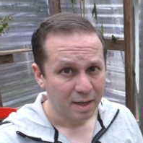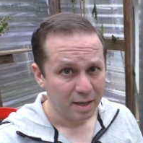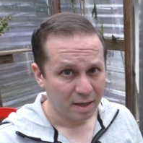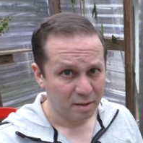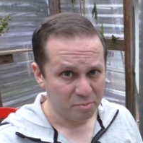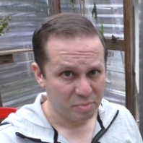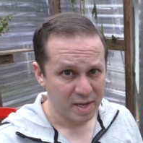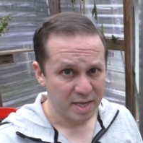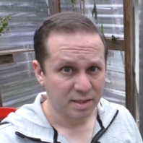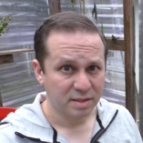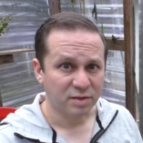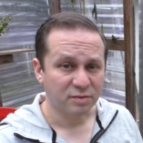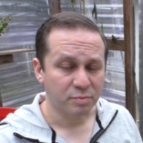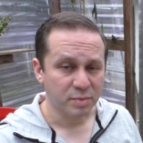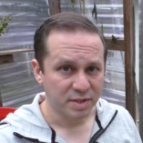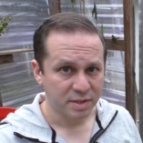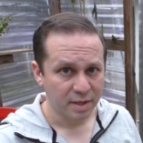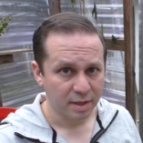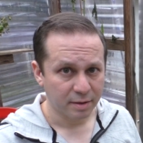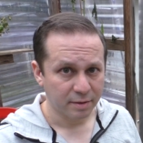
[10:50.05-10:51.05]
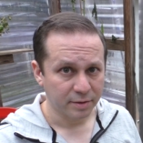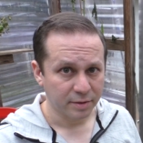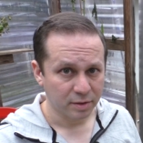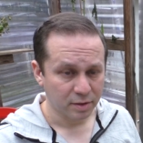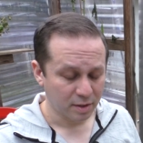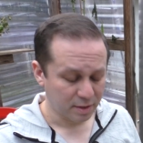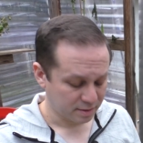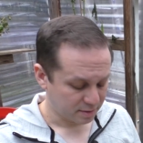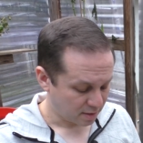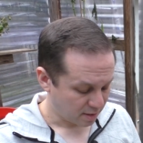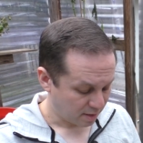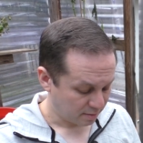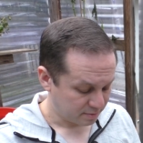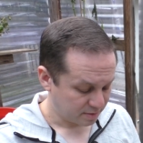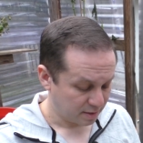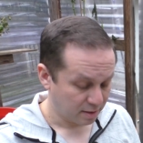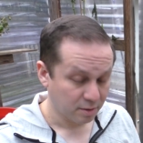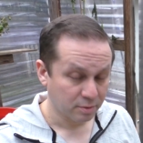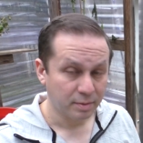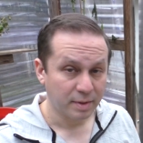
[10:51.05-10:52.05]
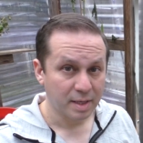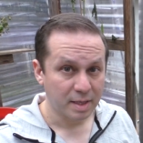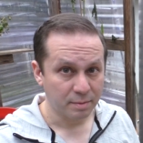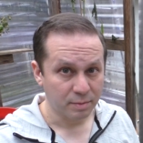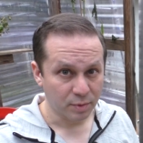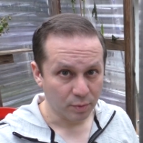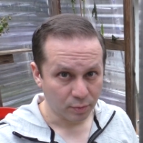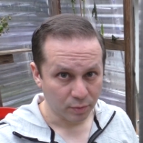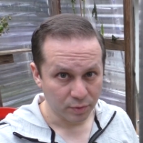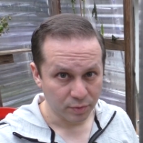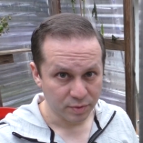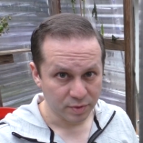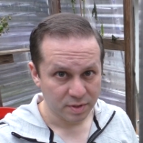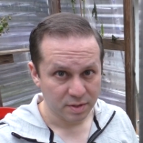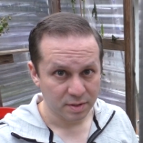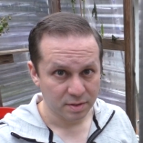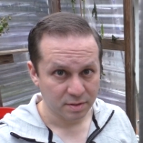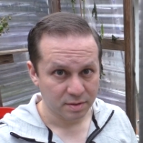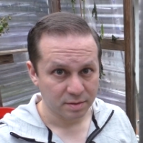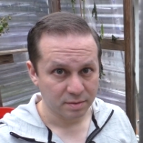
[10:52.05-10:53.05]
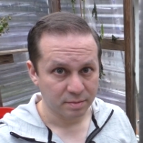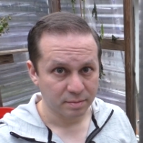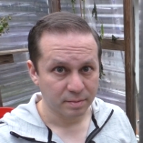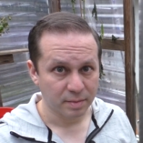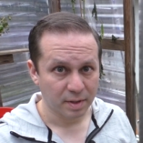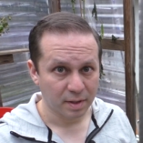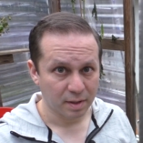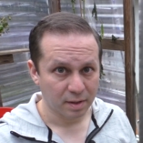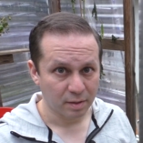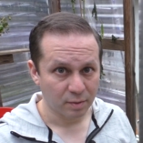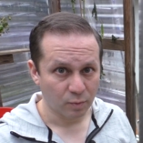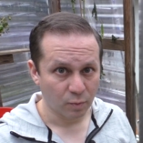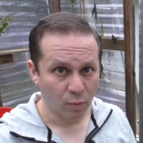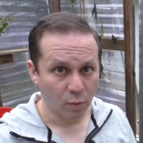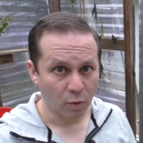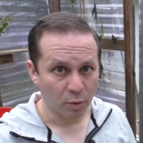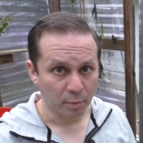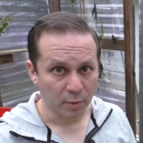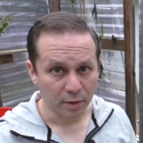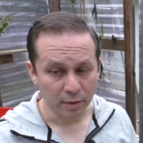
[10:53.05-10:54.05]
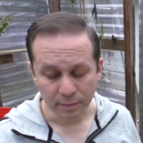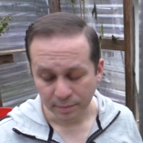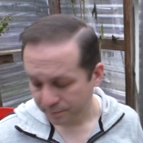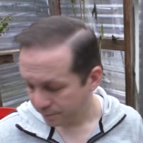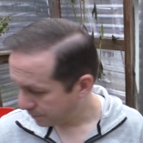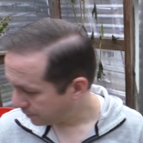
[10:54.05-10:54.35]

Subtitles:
a base of material on top to help keep the root system warmer.